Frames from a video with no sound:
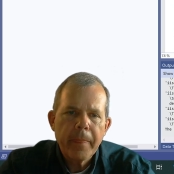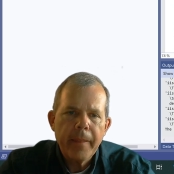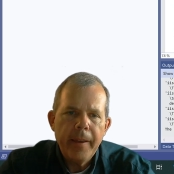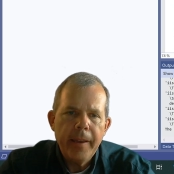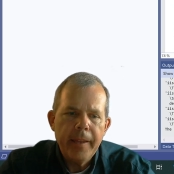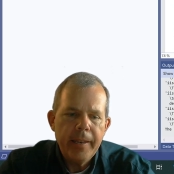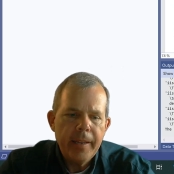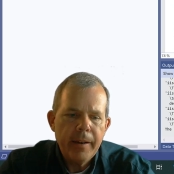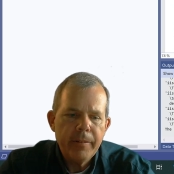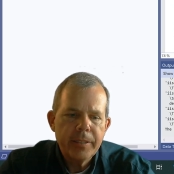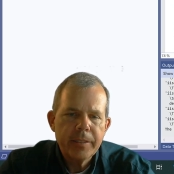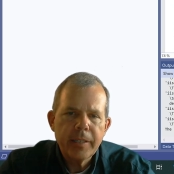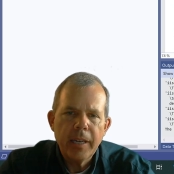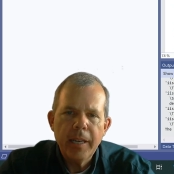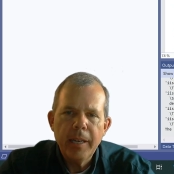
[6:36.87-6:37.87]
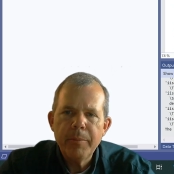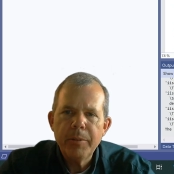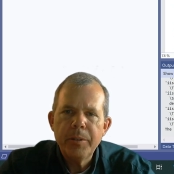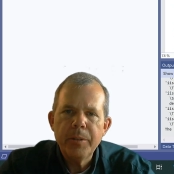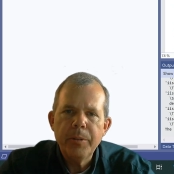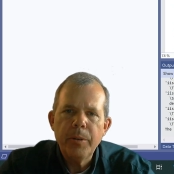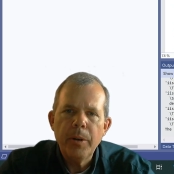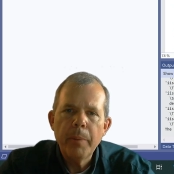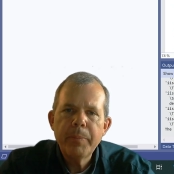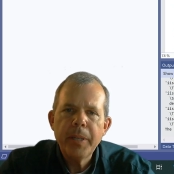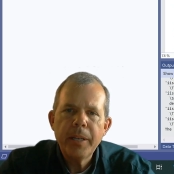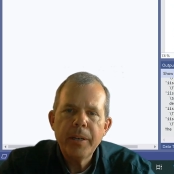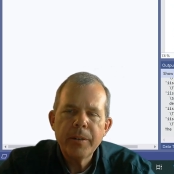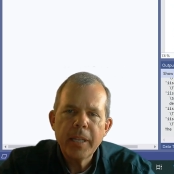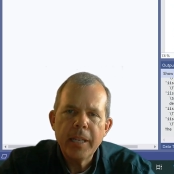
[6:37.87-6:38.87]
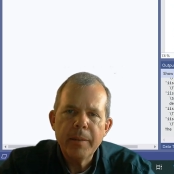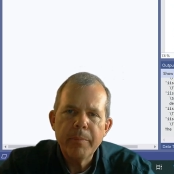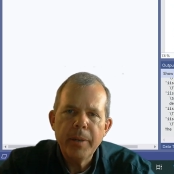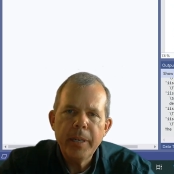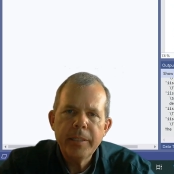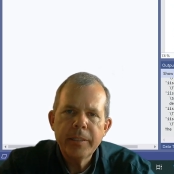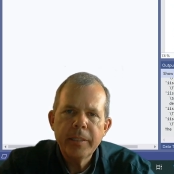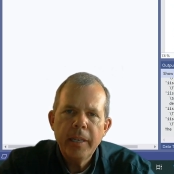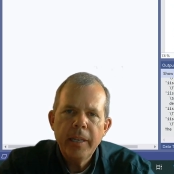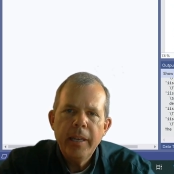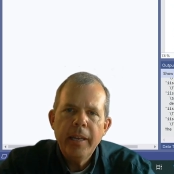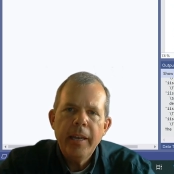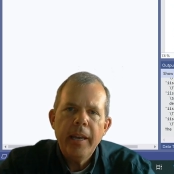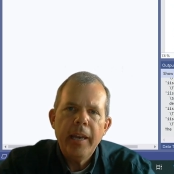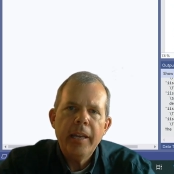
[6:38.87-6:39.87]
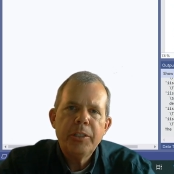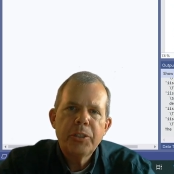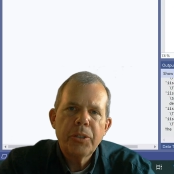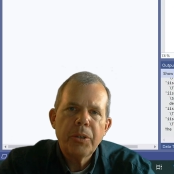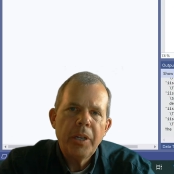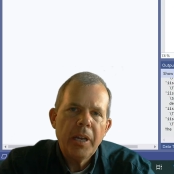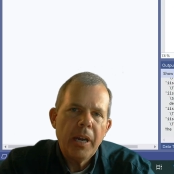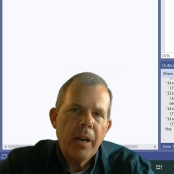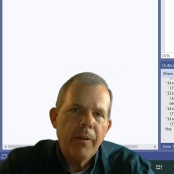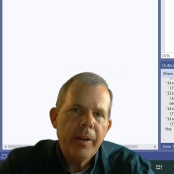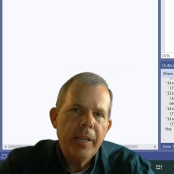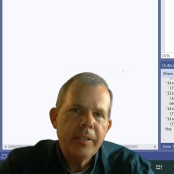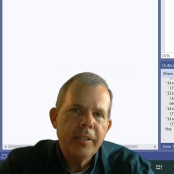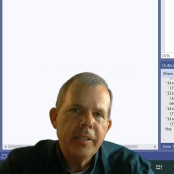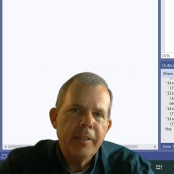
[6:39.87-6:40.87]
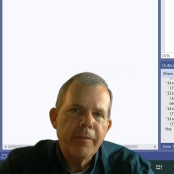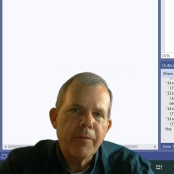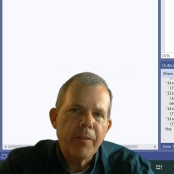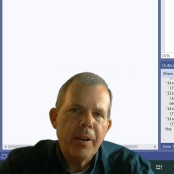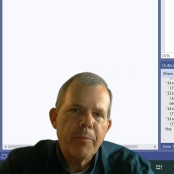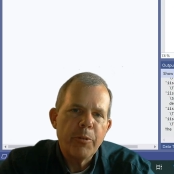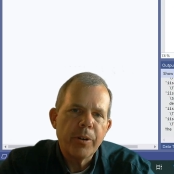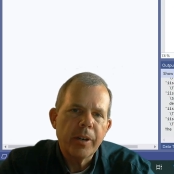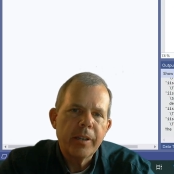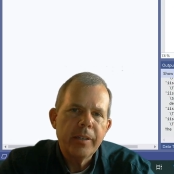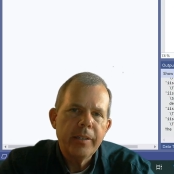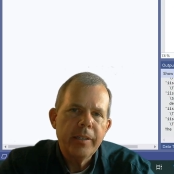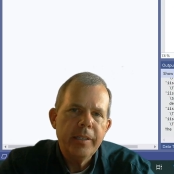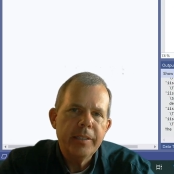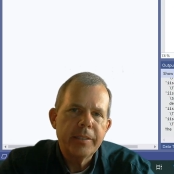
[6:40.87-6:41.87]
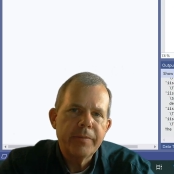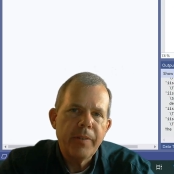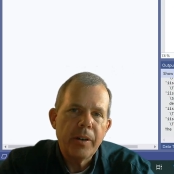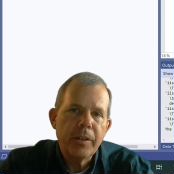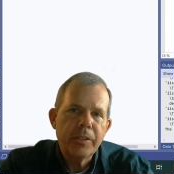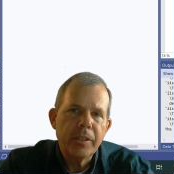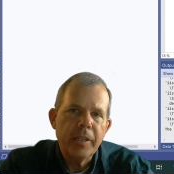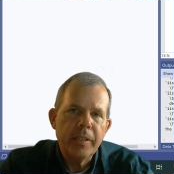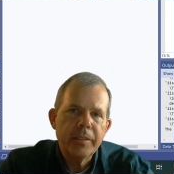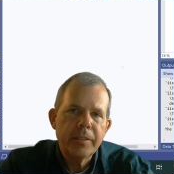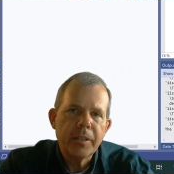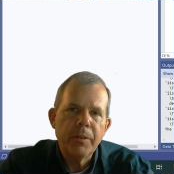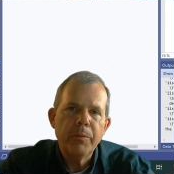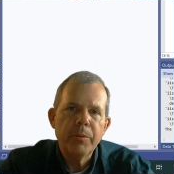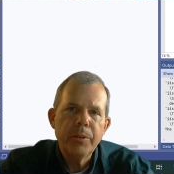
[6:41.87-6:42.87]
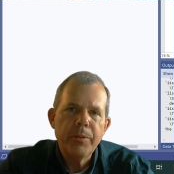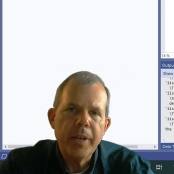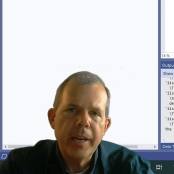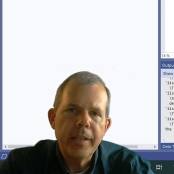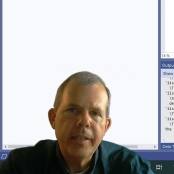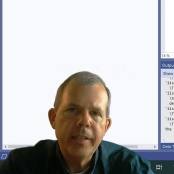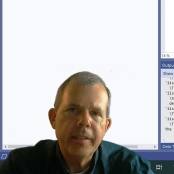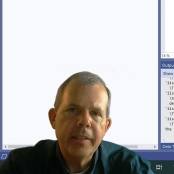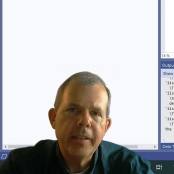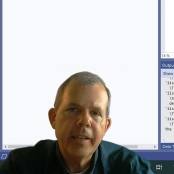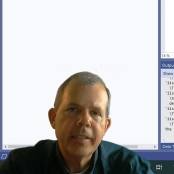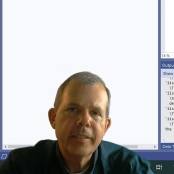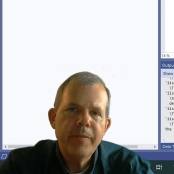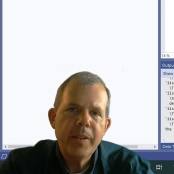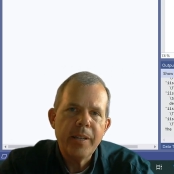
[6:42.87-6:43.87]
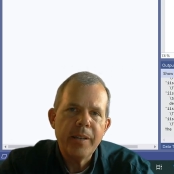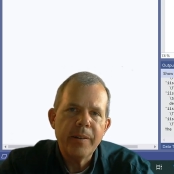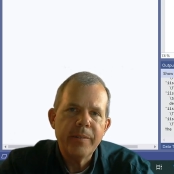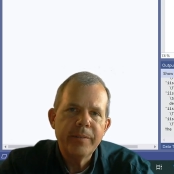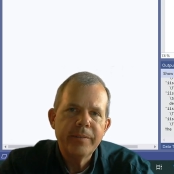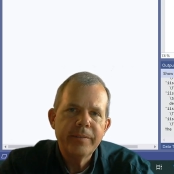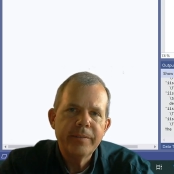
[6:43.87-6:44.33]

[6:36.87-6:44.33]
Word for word: and now it's time to update our database and show you how Entity Framework is functioning. So we'll do that in the next video.